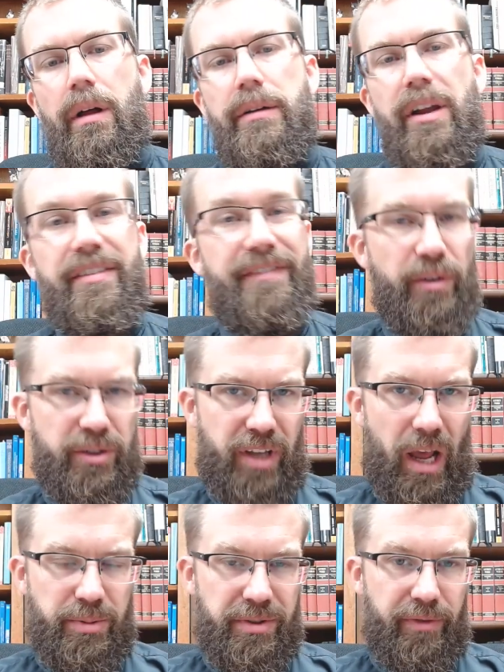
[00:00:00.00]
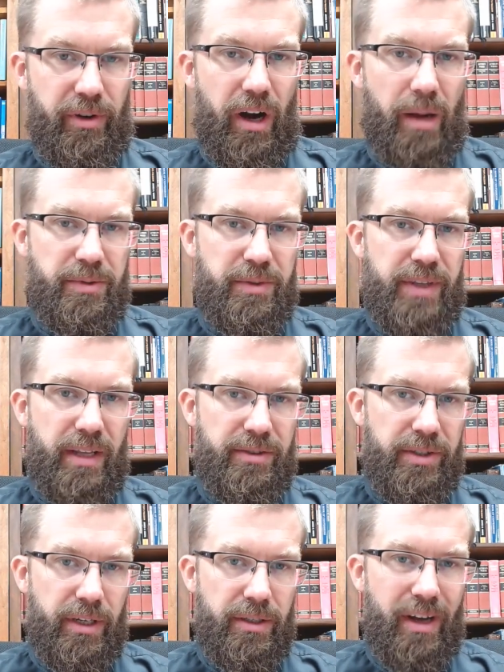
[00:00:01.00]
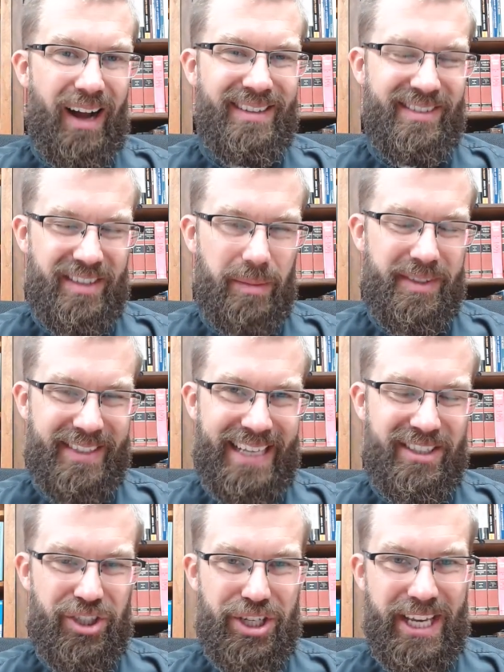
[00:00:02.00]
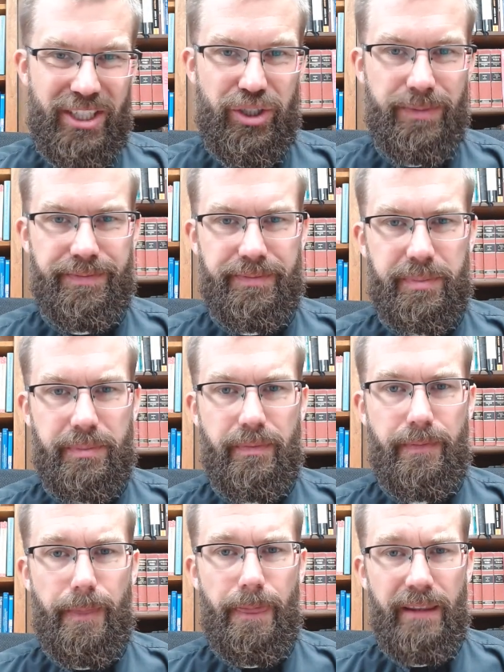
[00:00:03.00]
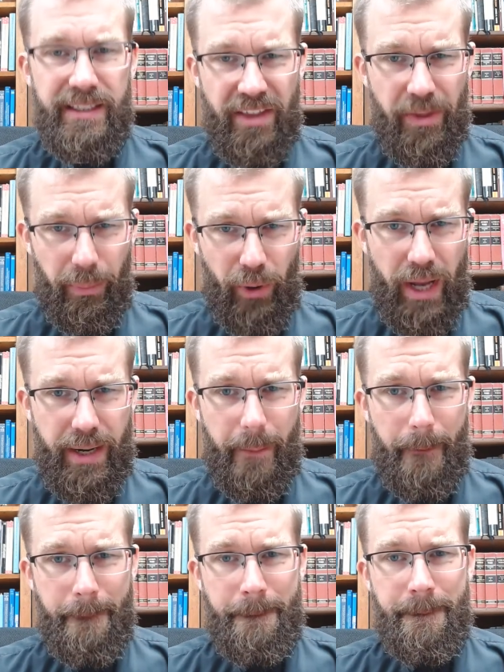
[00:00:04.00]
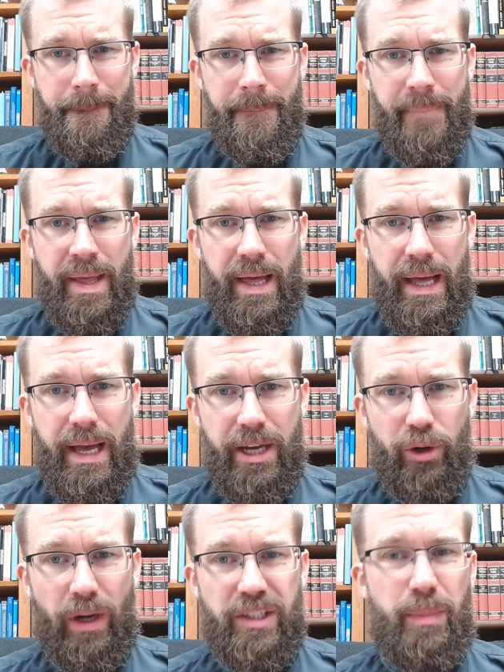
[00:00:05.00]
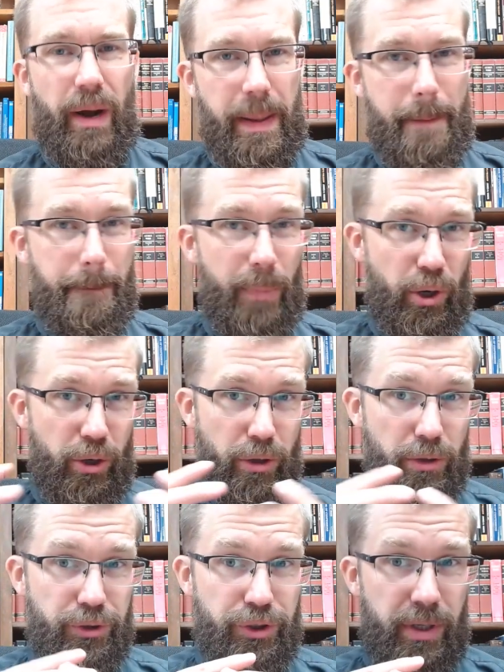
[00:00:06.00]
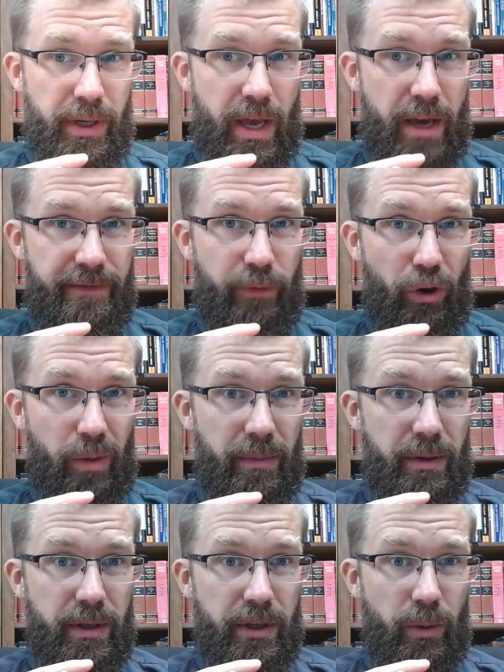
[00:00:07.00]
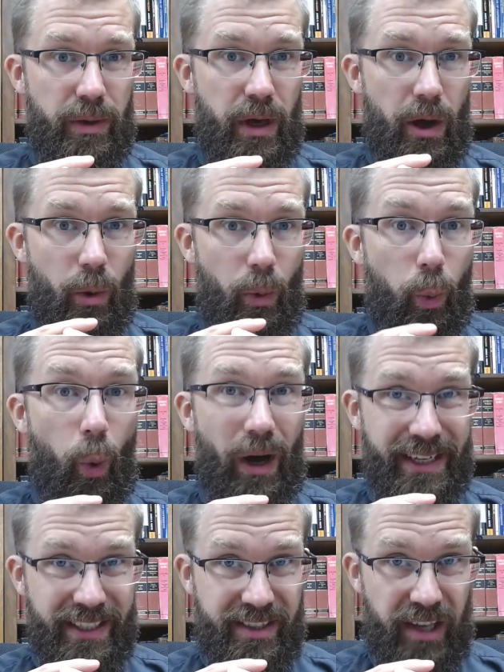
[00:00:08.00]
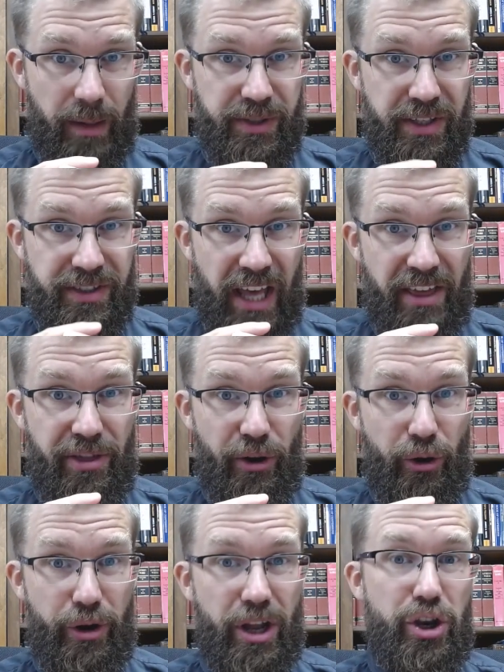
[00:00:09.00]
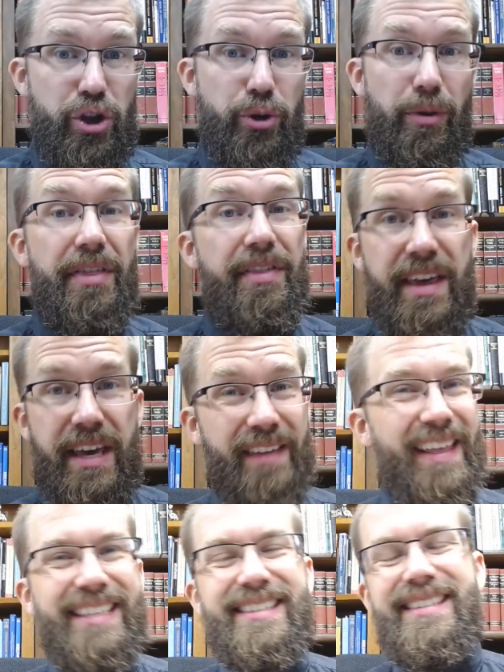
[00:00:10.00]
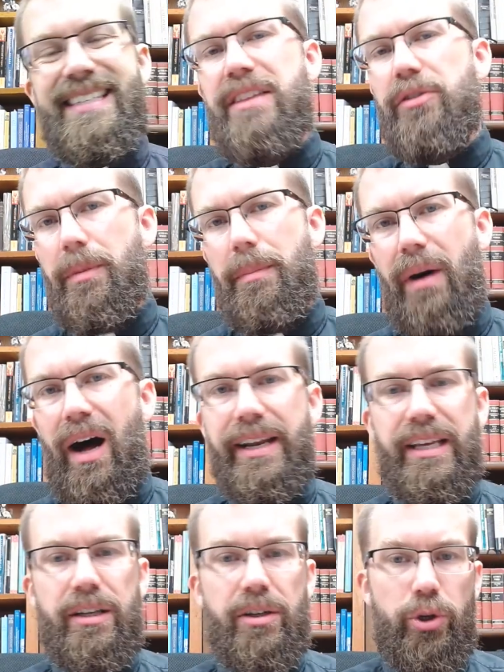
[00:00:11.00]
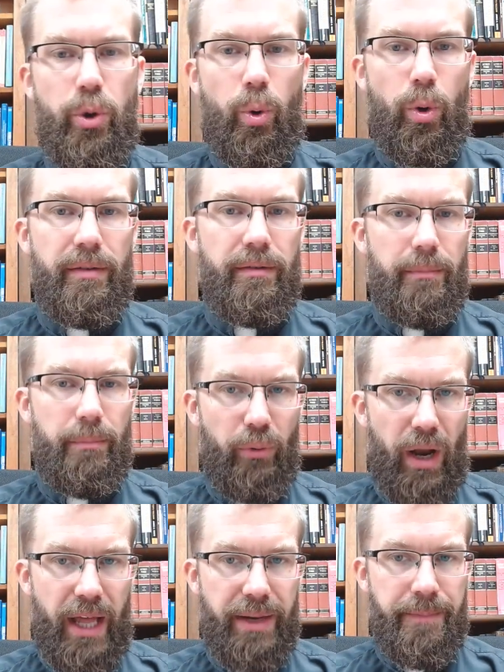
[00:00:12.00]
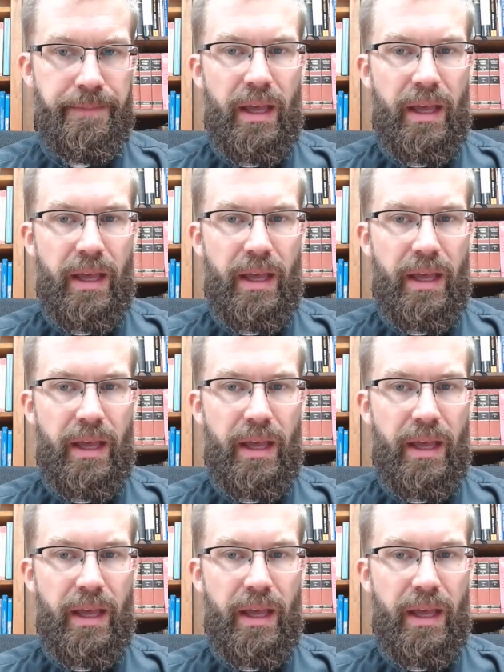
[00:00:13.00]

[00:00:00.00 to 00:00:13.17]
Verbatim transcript: Now, the first option for consubstantiation is that the bread uh, and Christ's body merge and form you know one substance a third new thing that is neither body nor bread